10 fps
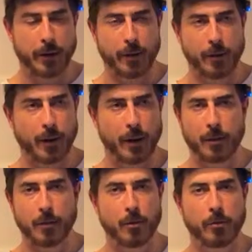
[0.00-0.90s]
I think I hit the
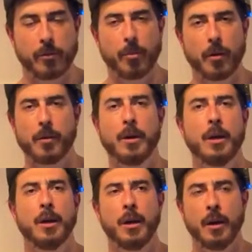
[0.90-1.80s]
toast bar
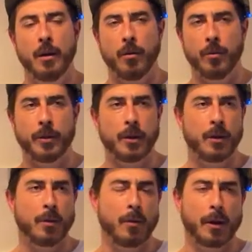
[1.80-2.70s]
only
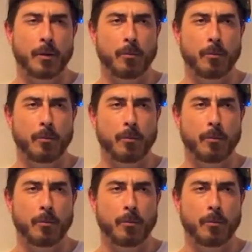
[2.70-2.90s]
like